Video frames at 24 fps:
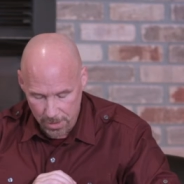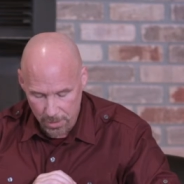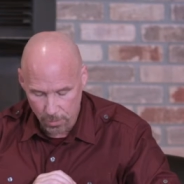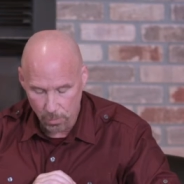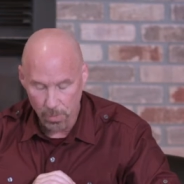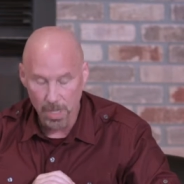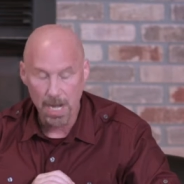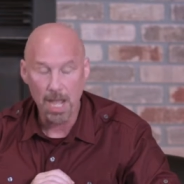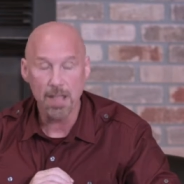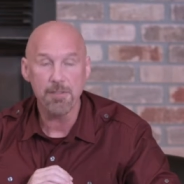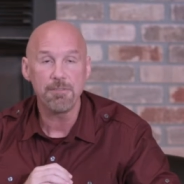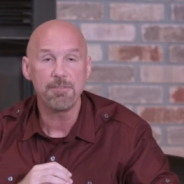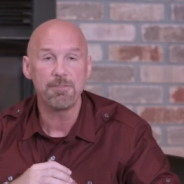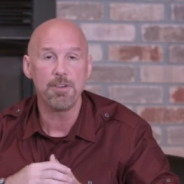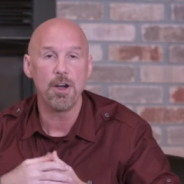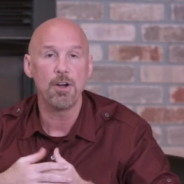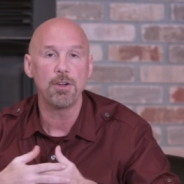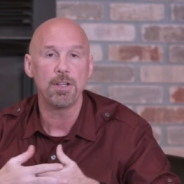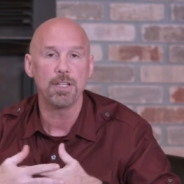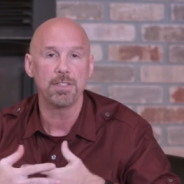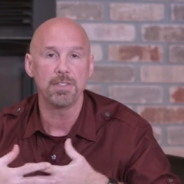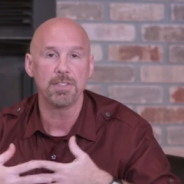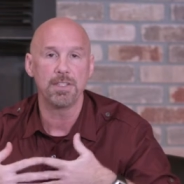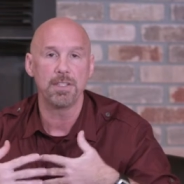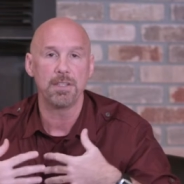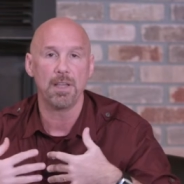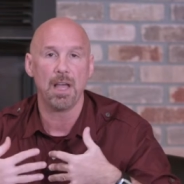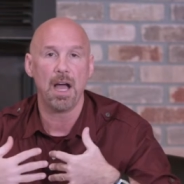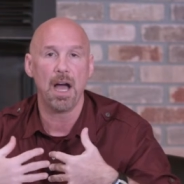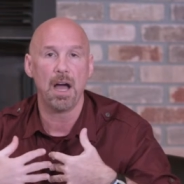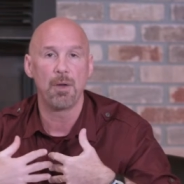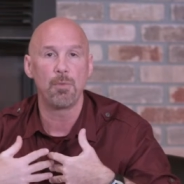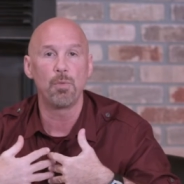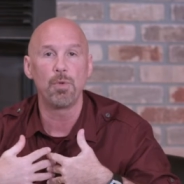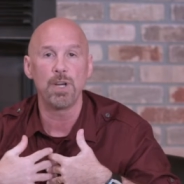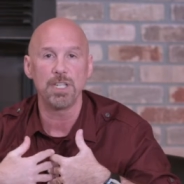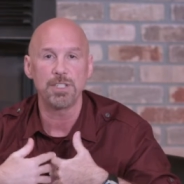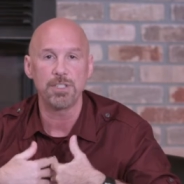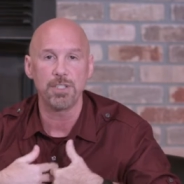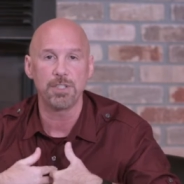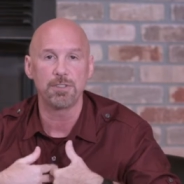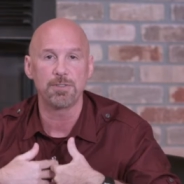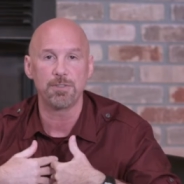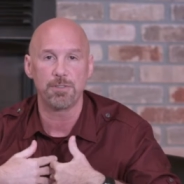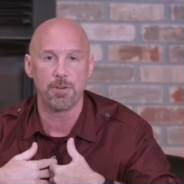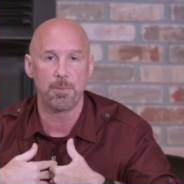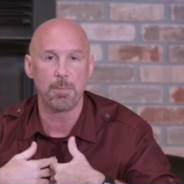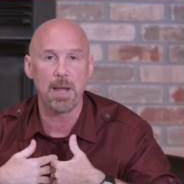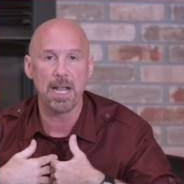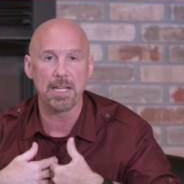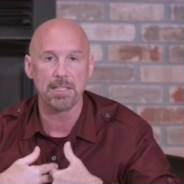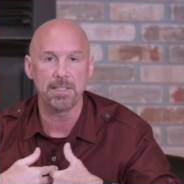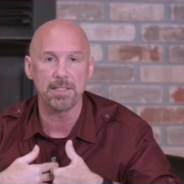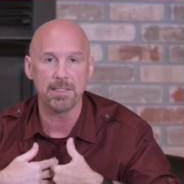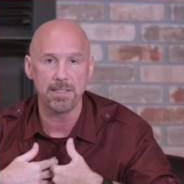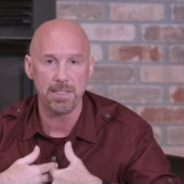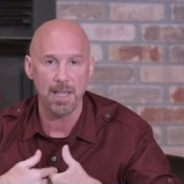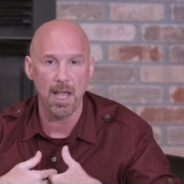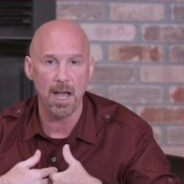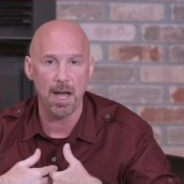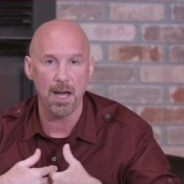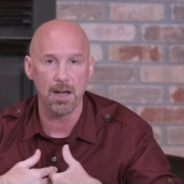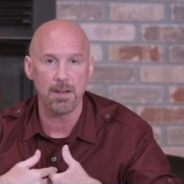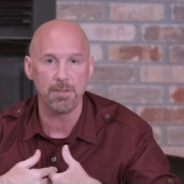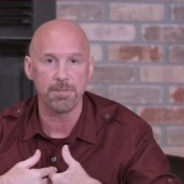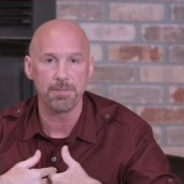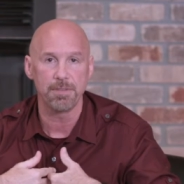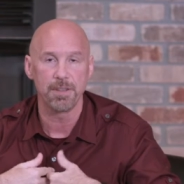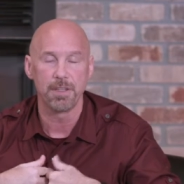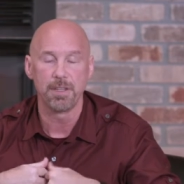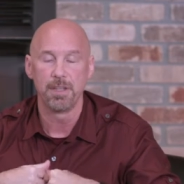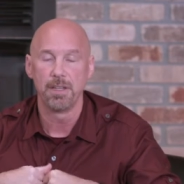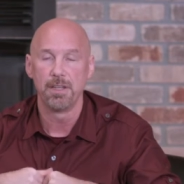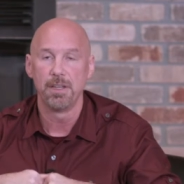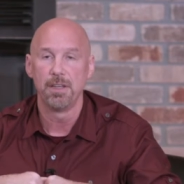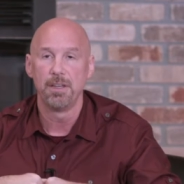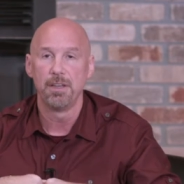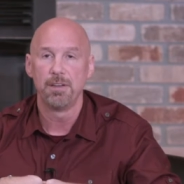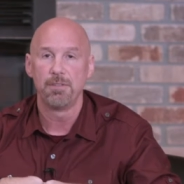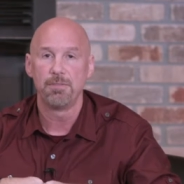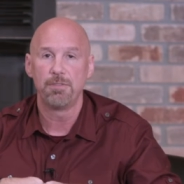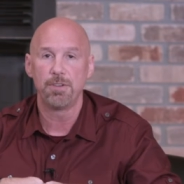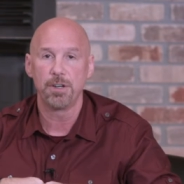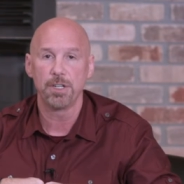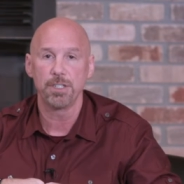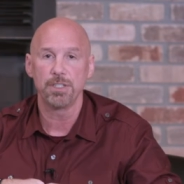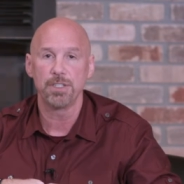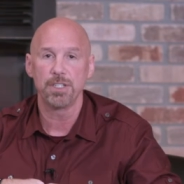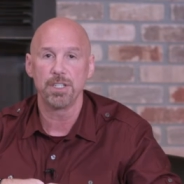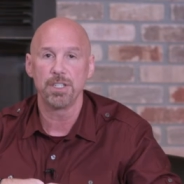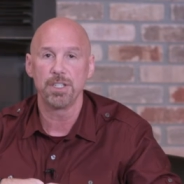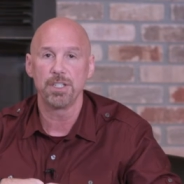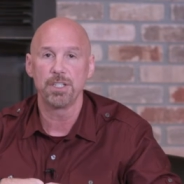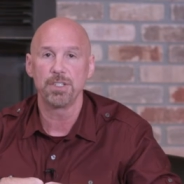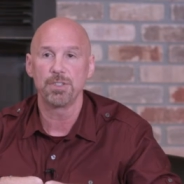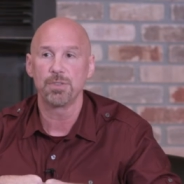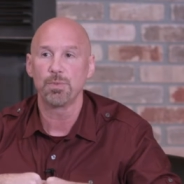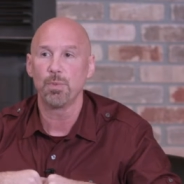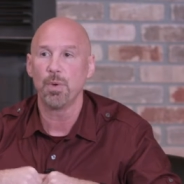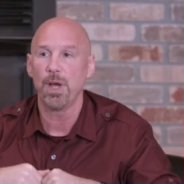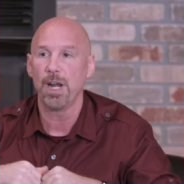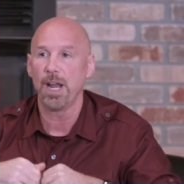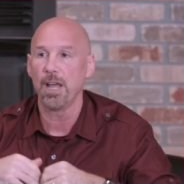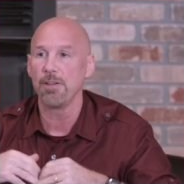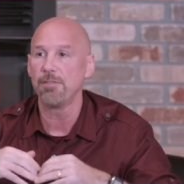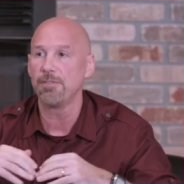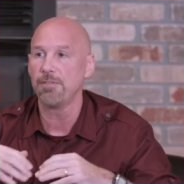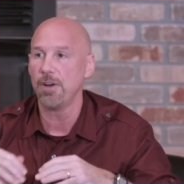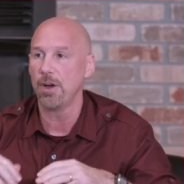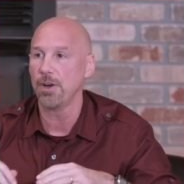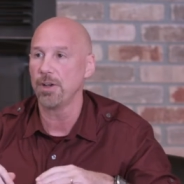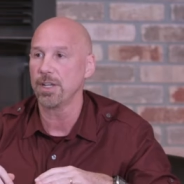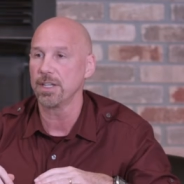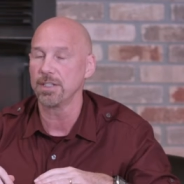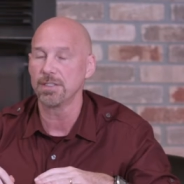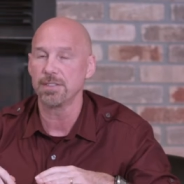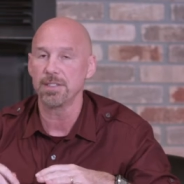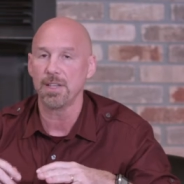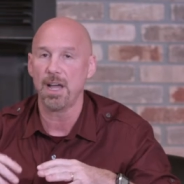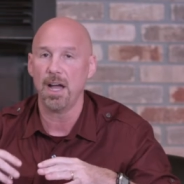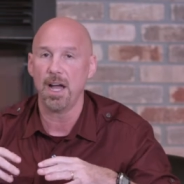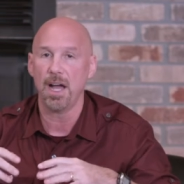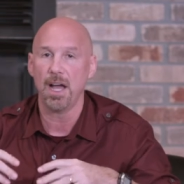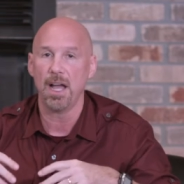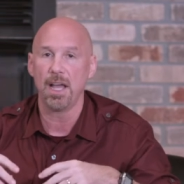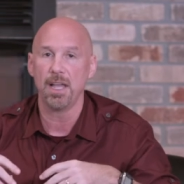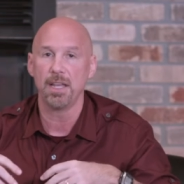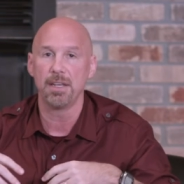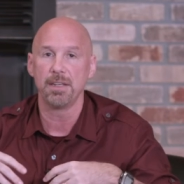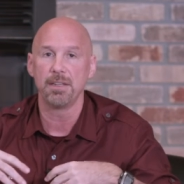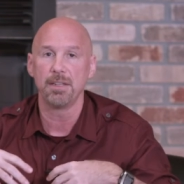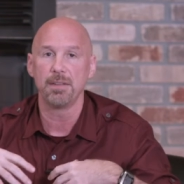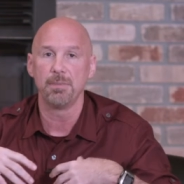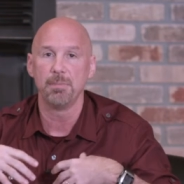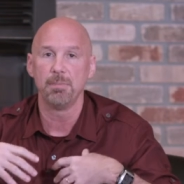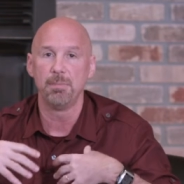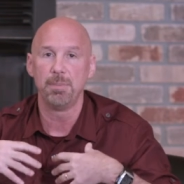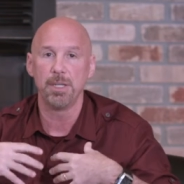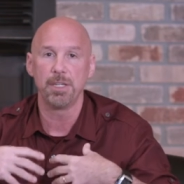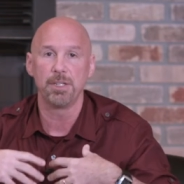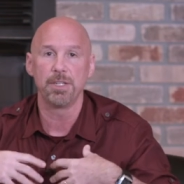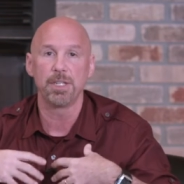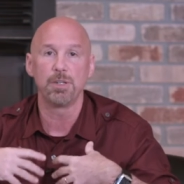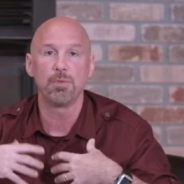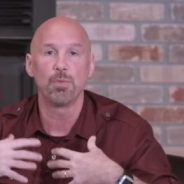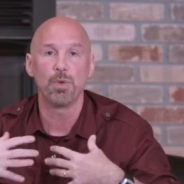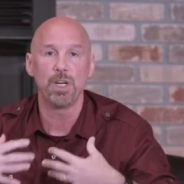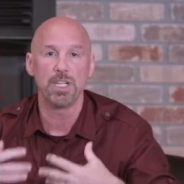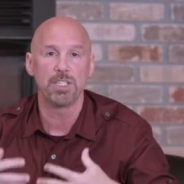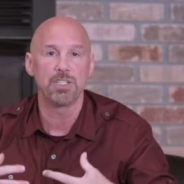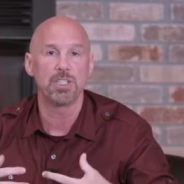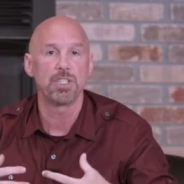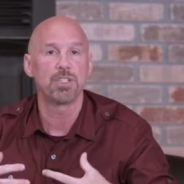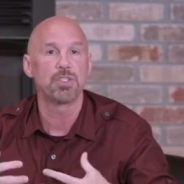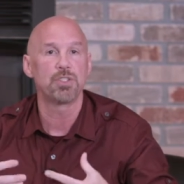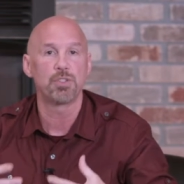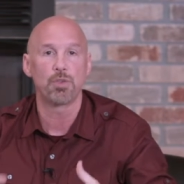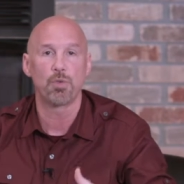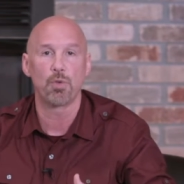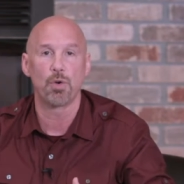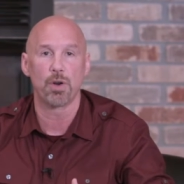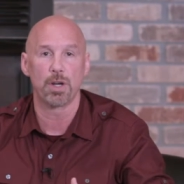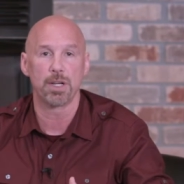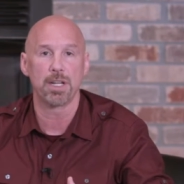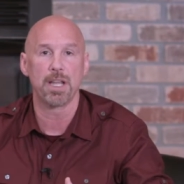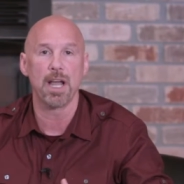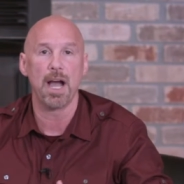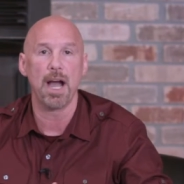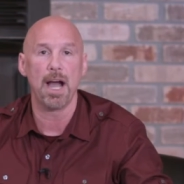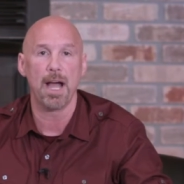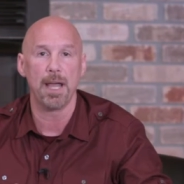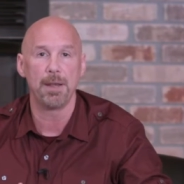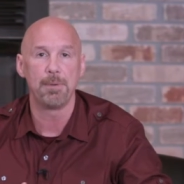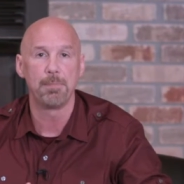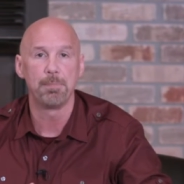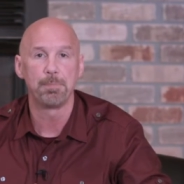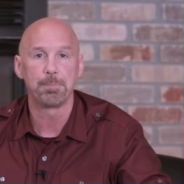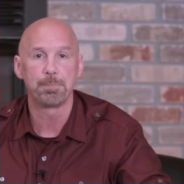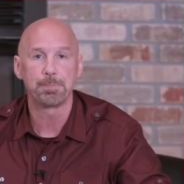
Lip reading: when I focus on riches for myself versus when I focus on building riches toward God?